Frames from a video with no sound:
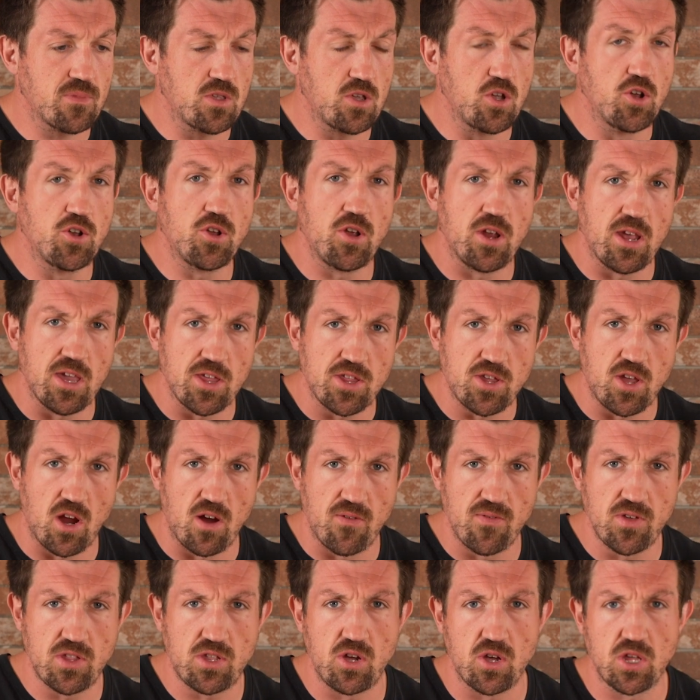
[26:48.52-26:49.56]
you're doing a
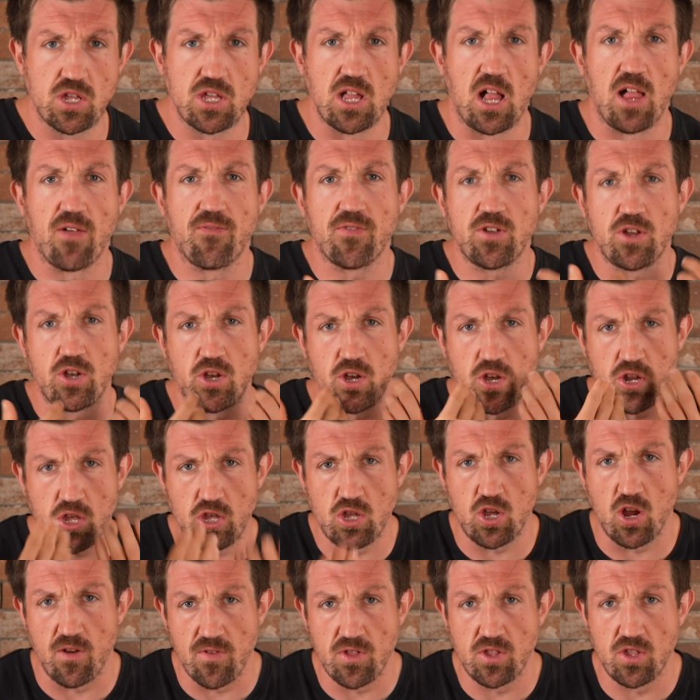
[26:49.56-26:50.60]
service to yourself and you're doing a
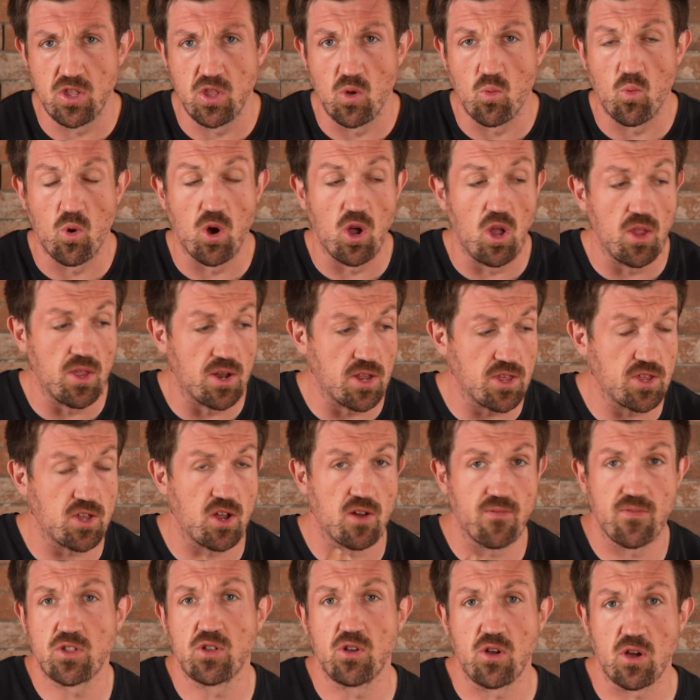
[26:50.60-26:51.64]
service to the world and a
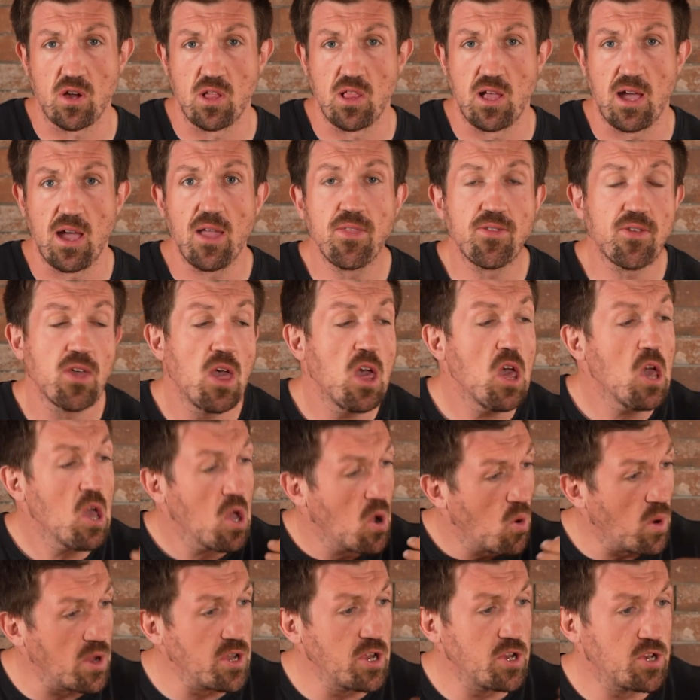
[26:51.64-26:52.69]
service to your clients.
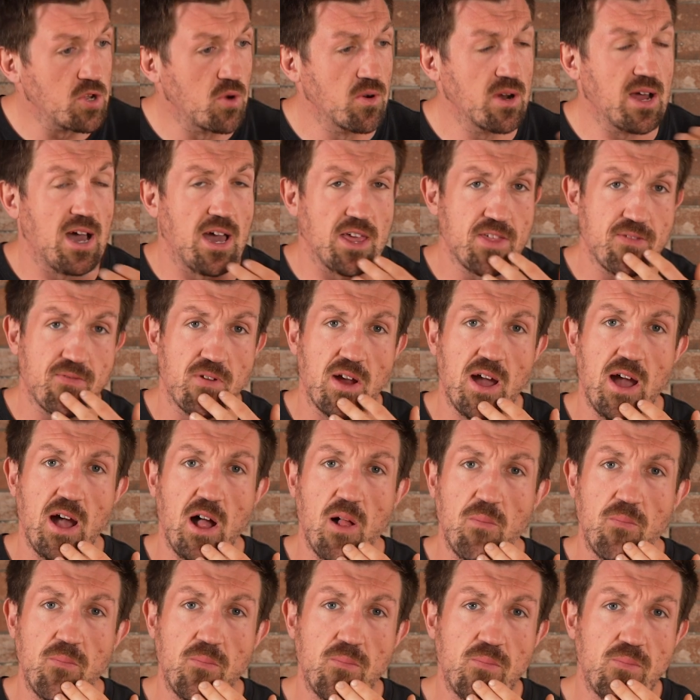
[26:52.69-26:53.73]
When you don't ask for
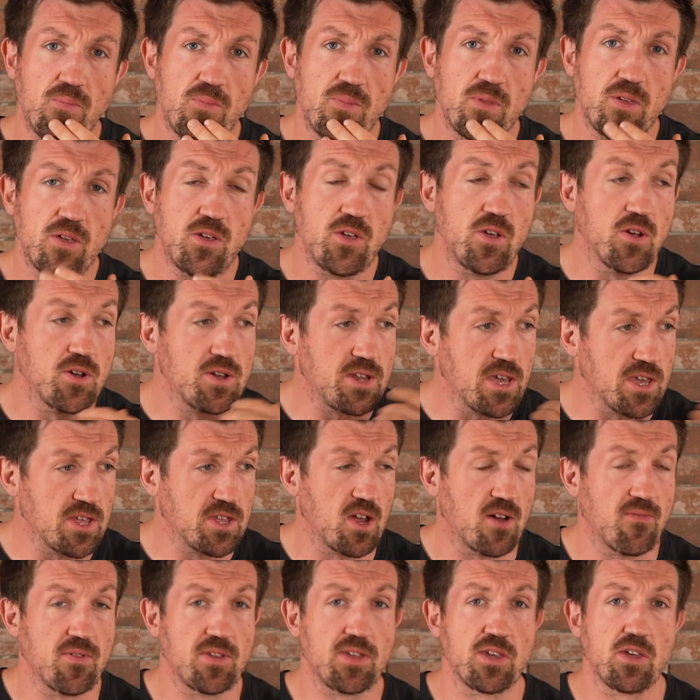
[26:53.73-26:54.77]
help, you're
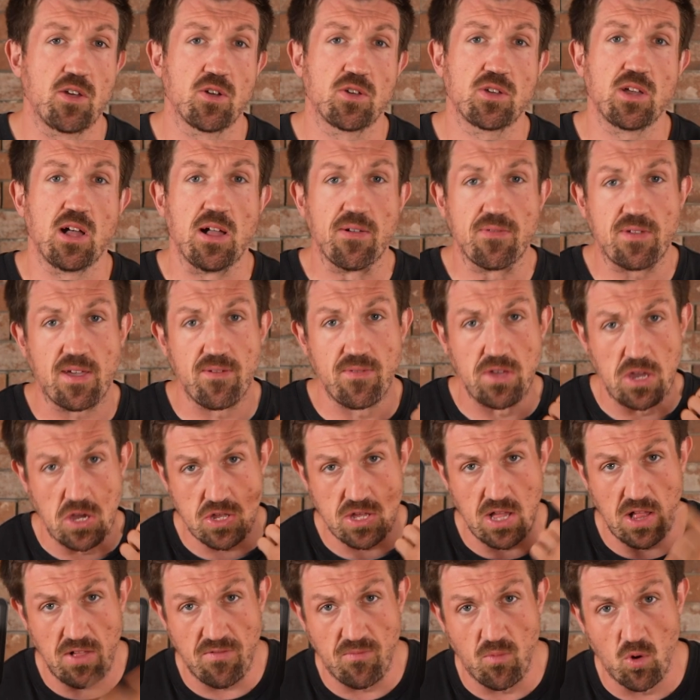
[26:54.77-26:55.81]
disservicing yourself, giving
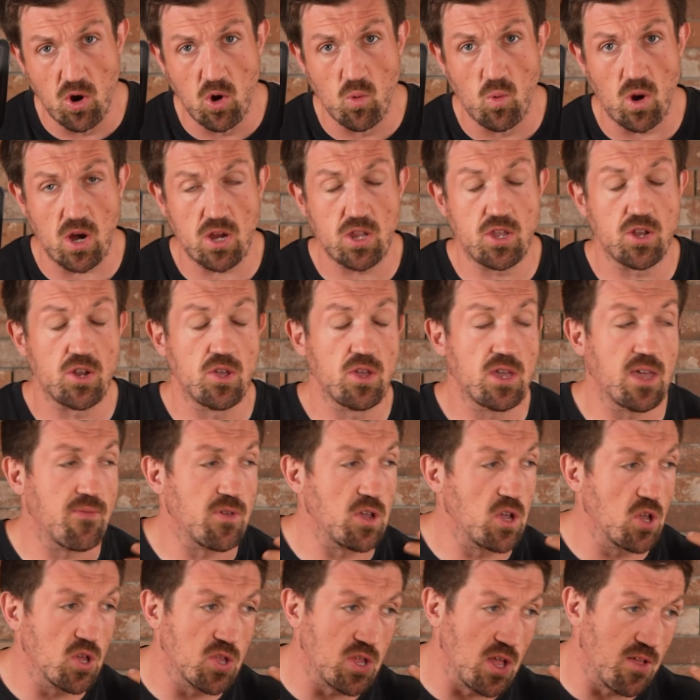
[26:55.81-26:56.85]
yourself more work to do,
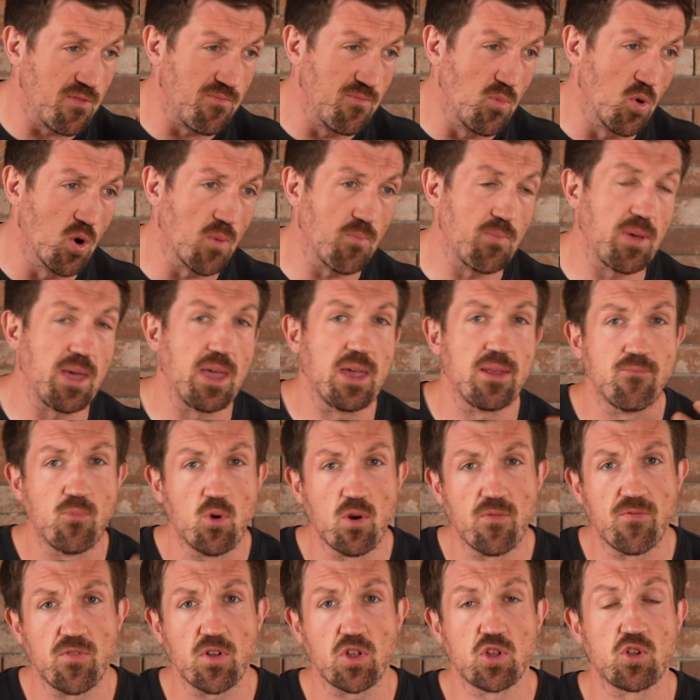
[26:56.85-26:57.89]
giving yourself more pain,
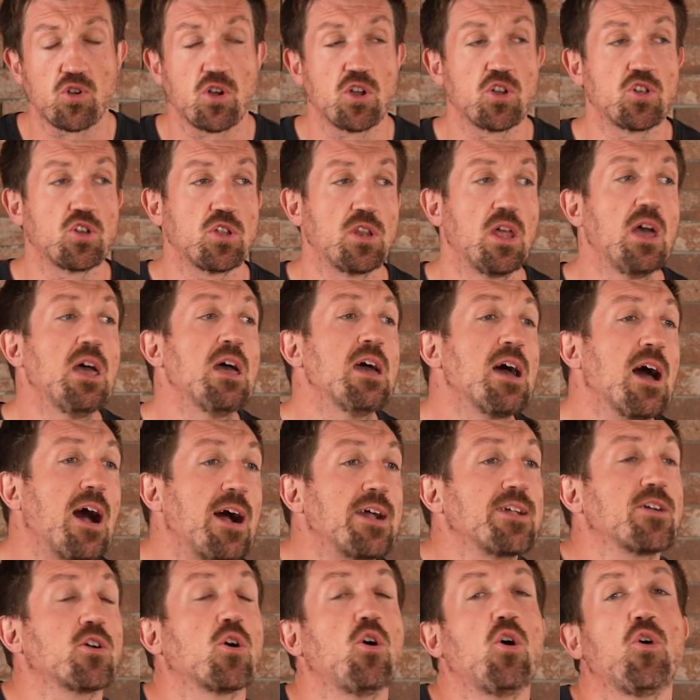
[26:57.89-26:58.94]
more frustration,
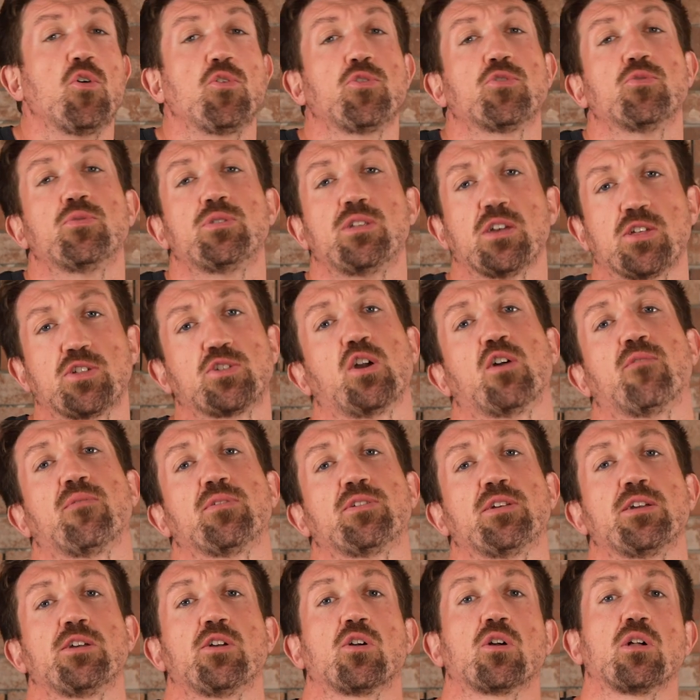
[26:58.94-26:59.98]
and you're also
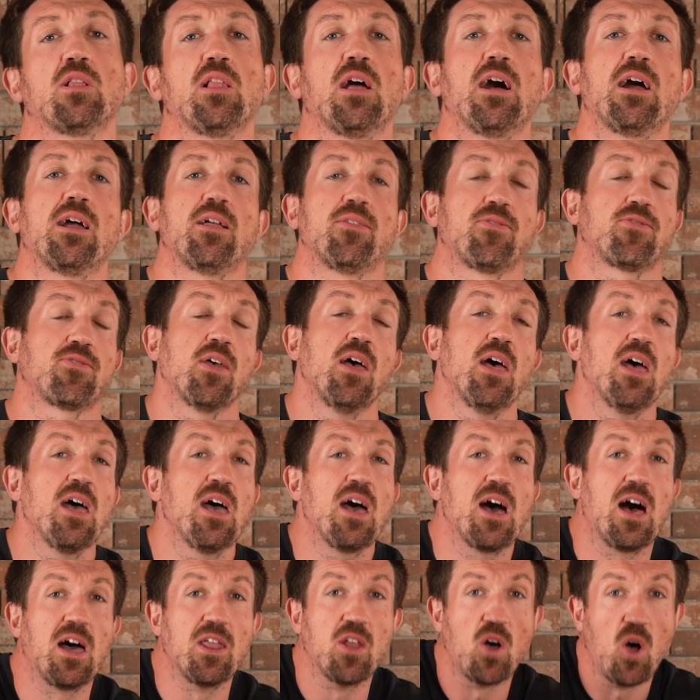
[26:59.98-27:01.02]
disservicing your clients
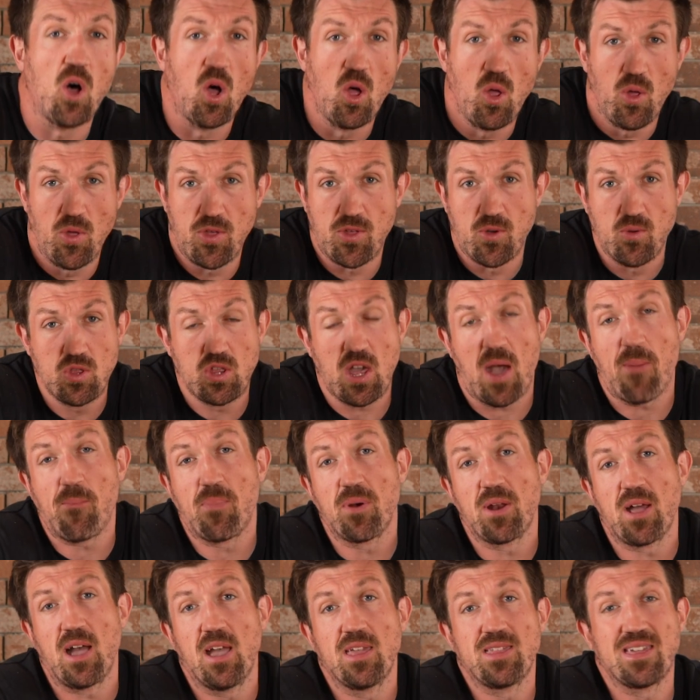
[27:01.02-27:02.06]
and also
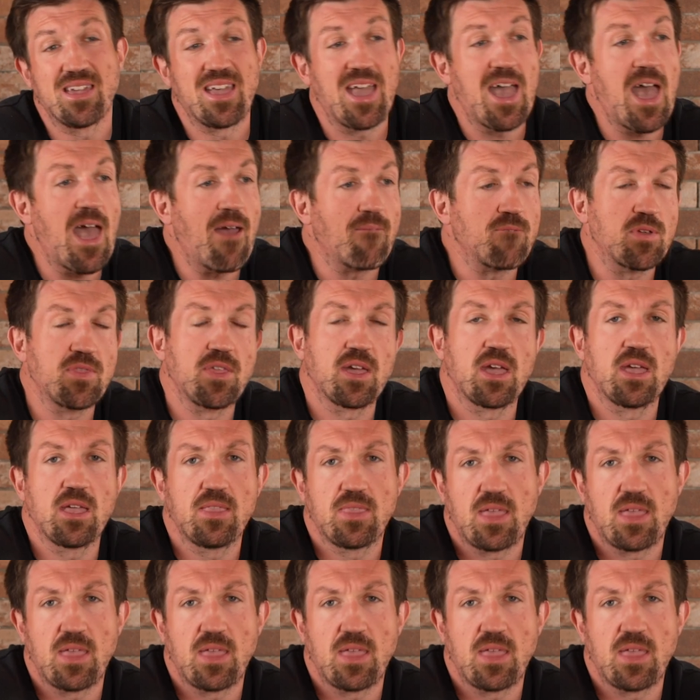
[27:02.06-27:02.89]
jeopardizing everything